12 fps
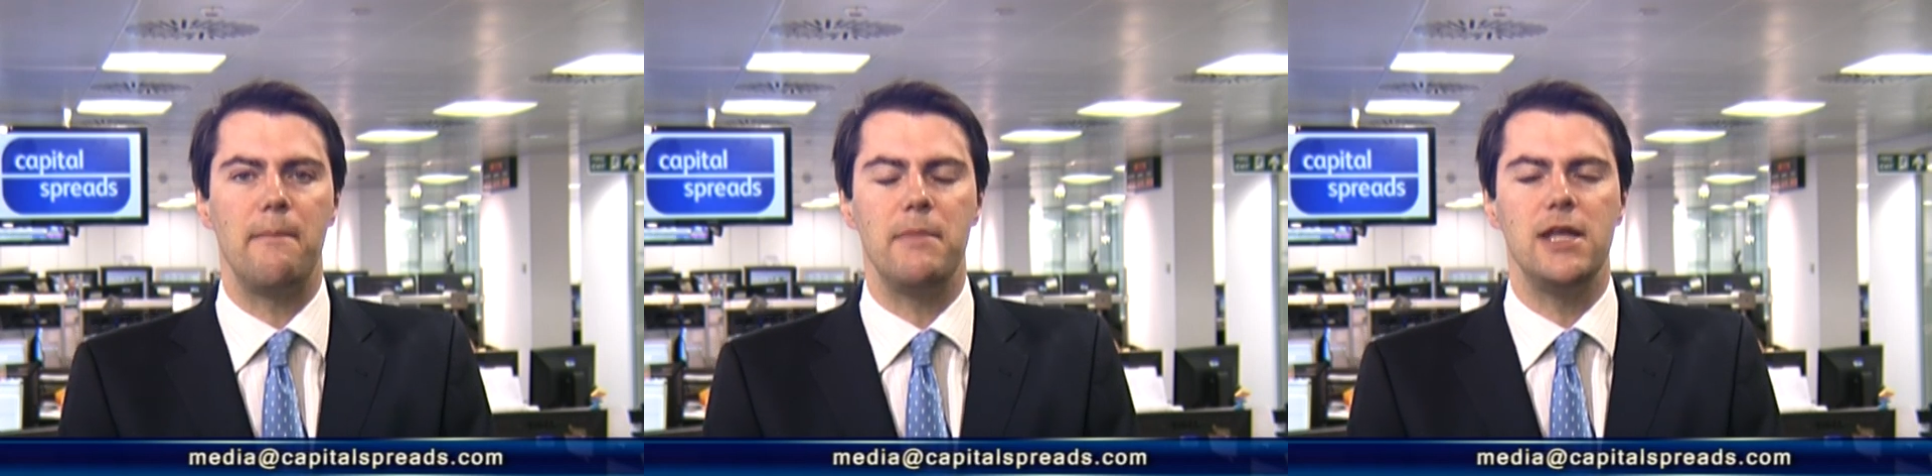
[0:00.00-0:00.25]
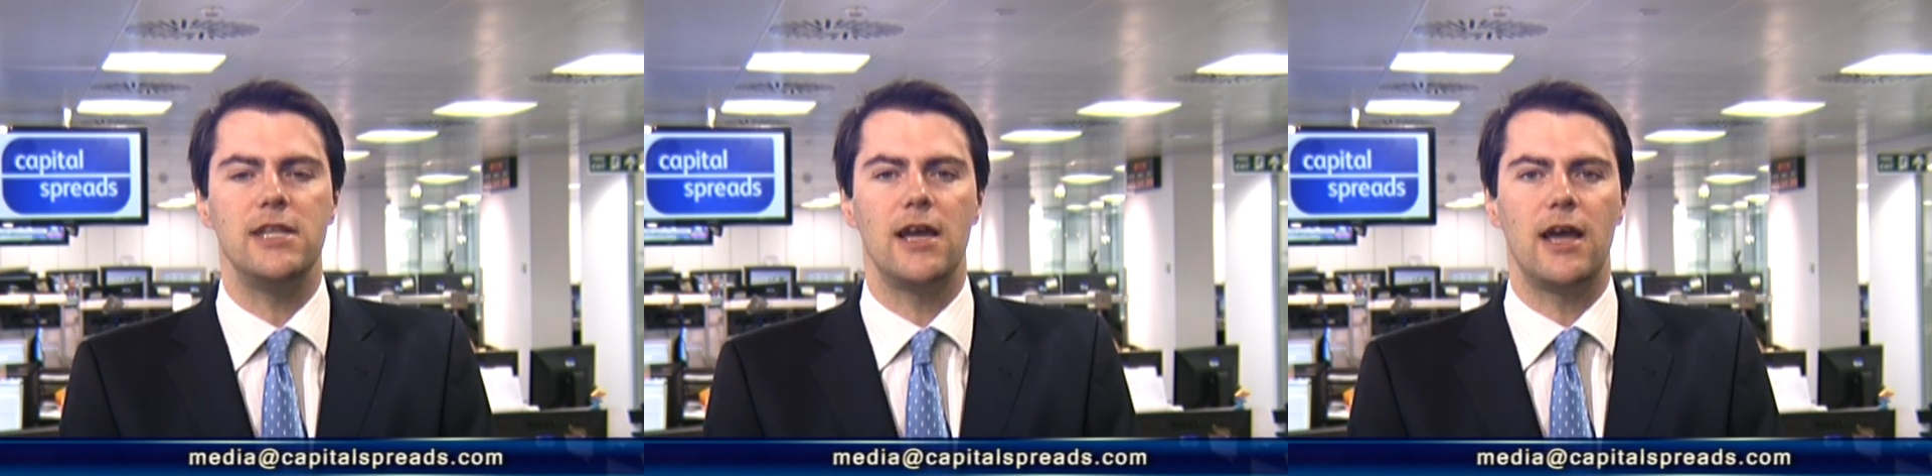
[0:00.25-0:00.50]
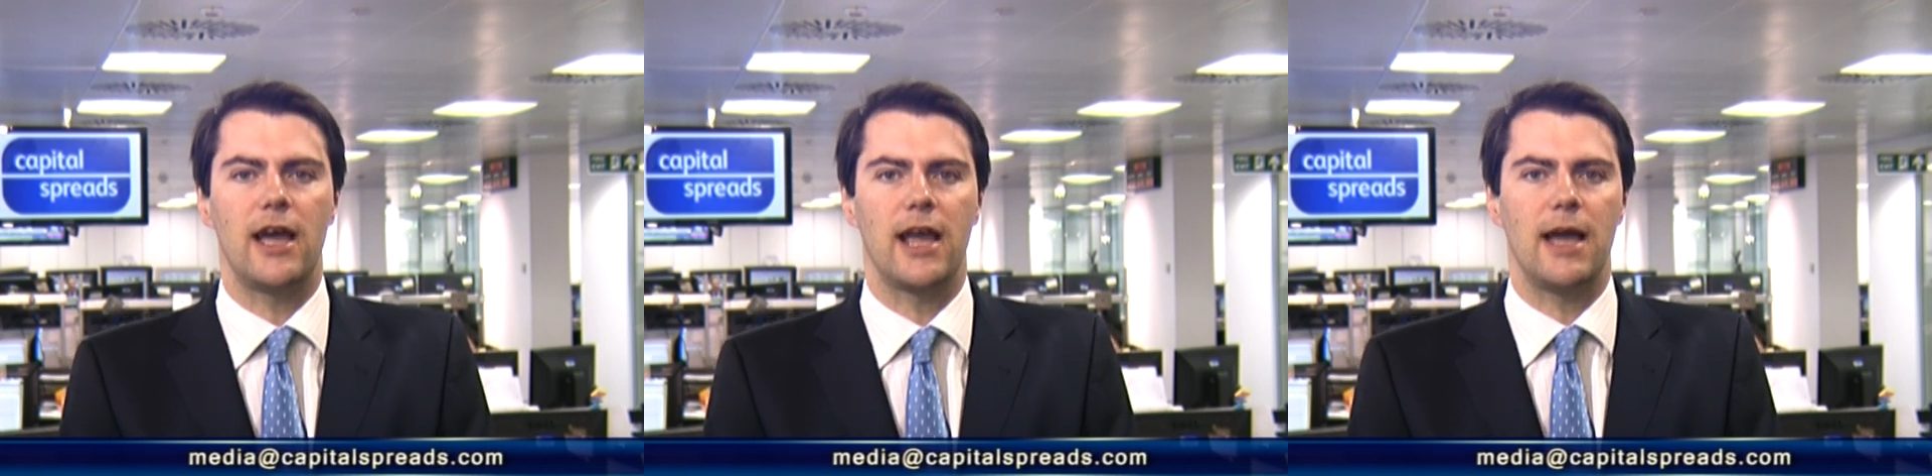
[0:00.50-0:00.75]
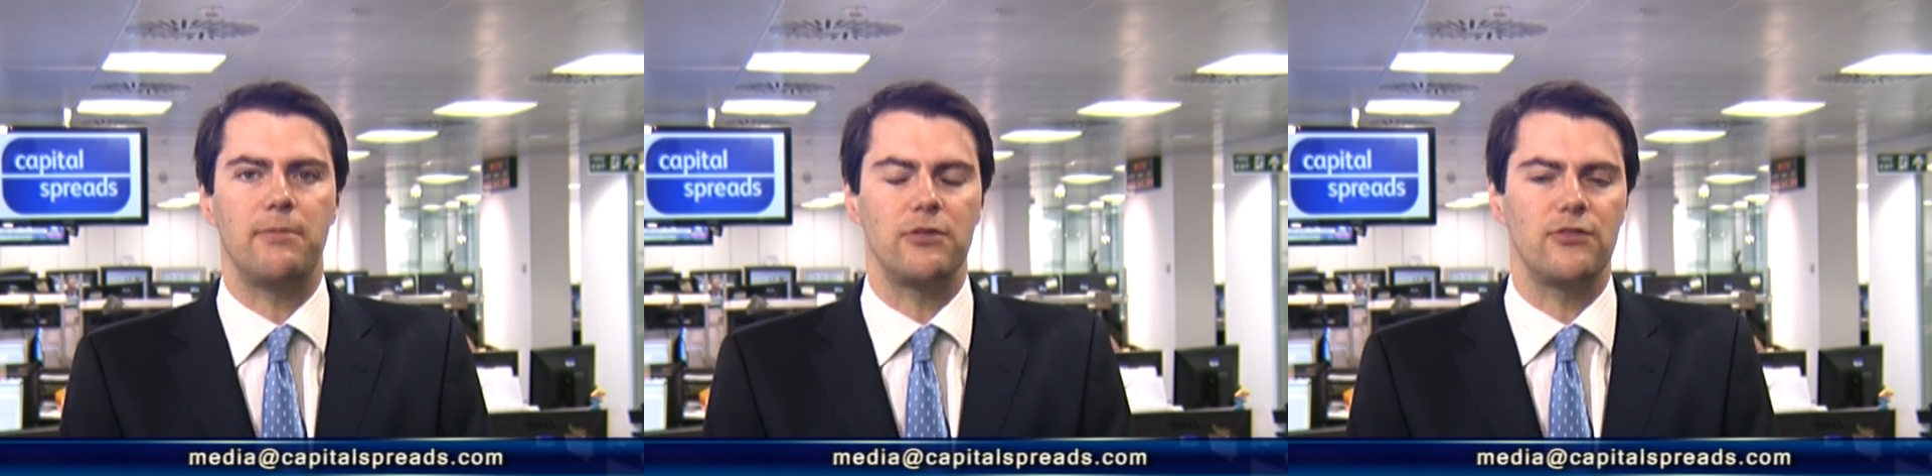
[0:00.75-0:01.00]

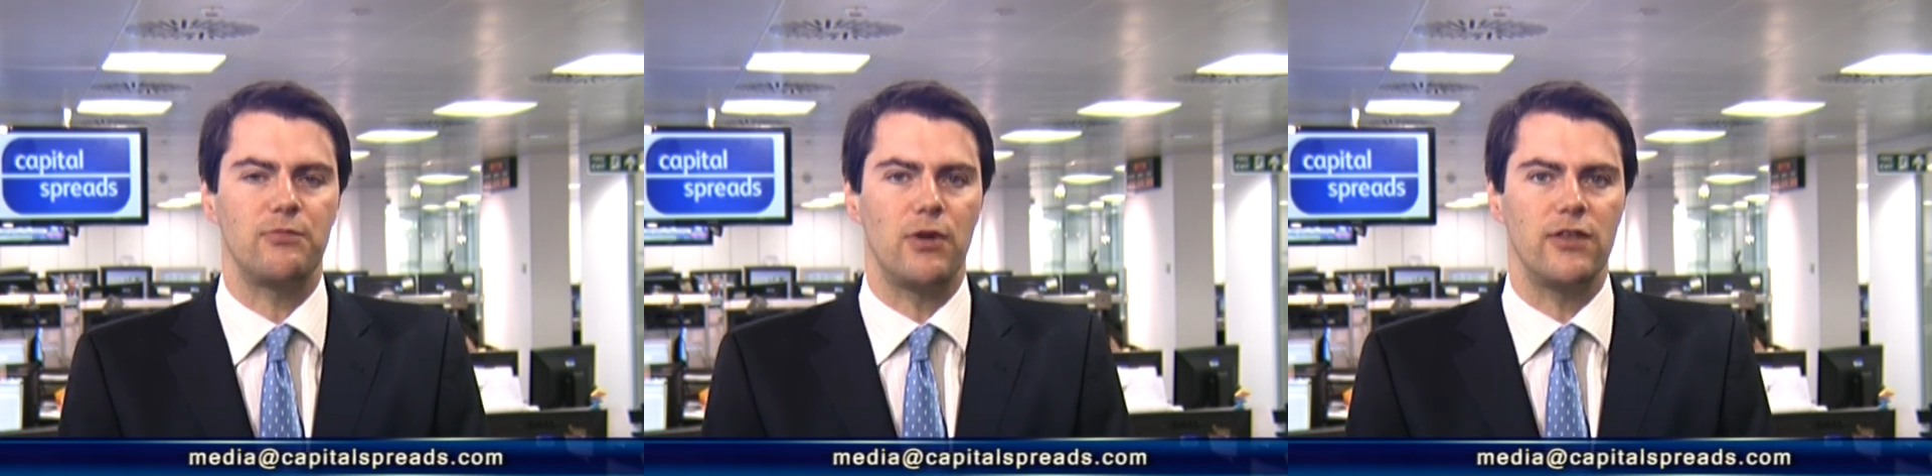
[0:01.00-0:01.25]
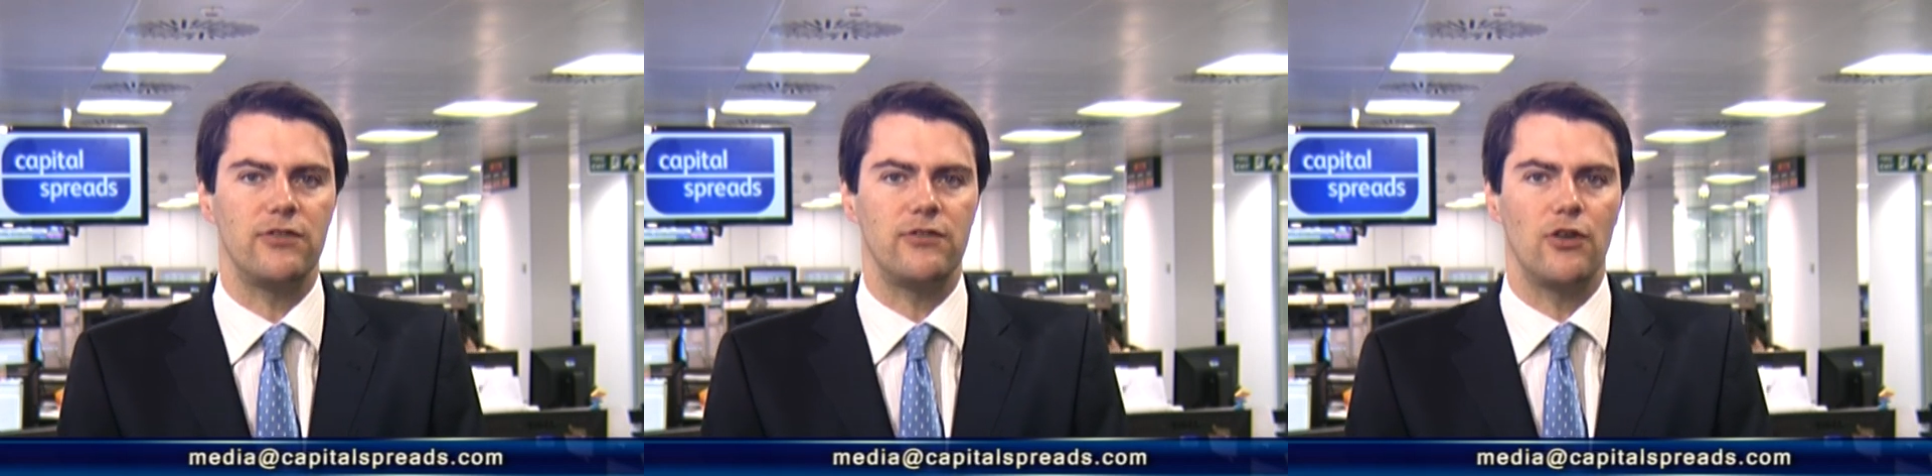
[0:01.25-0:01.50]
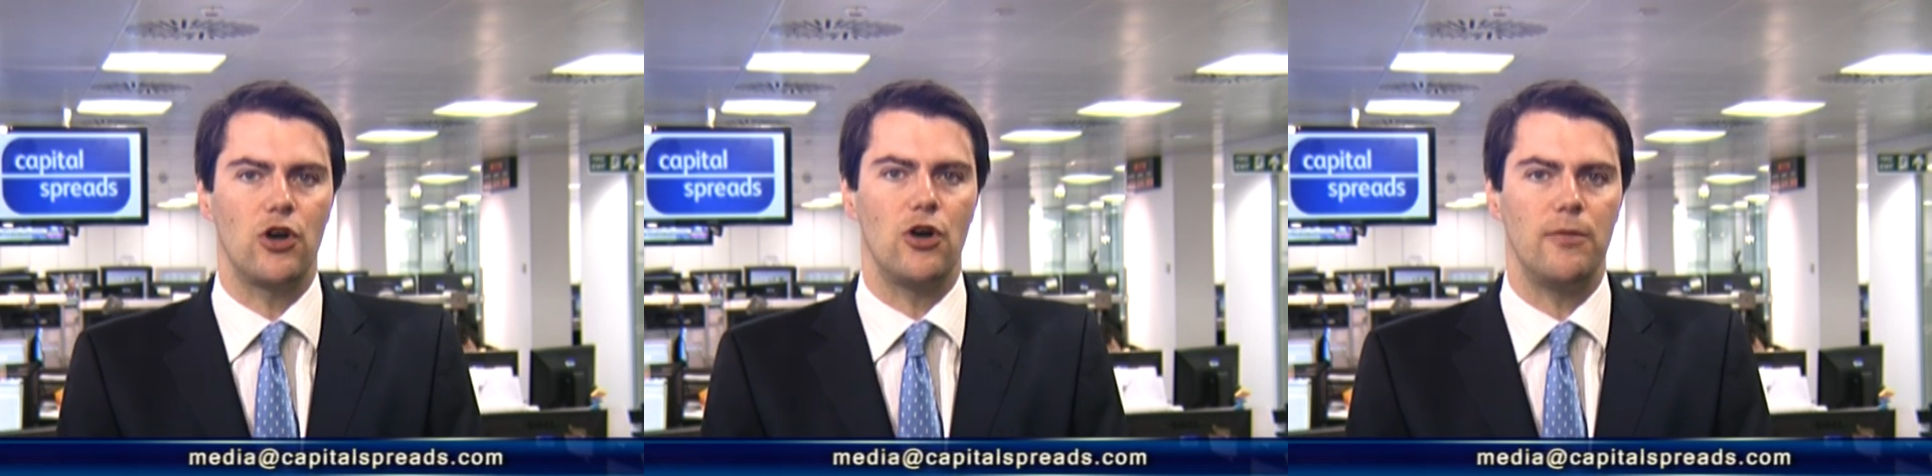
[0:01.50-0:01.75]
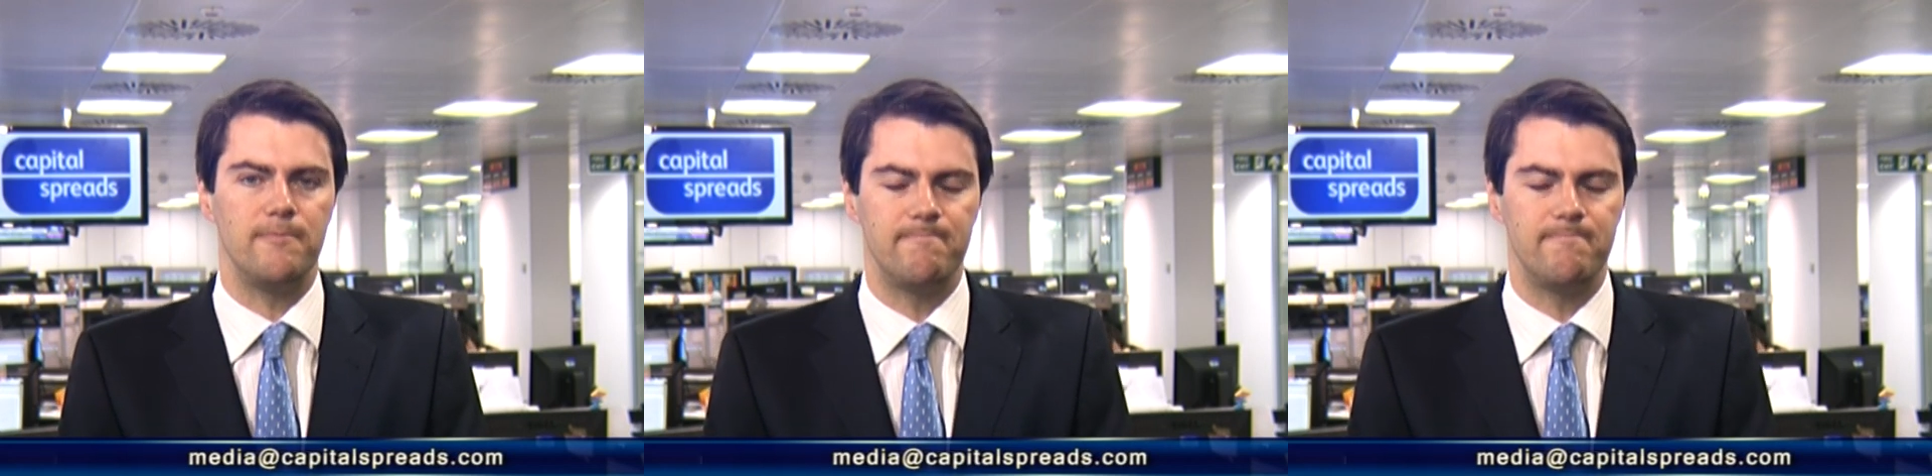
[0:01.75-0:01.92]
media@capitalspreads.com.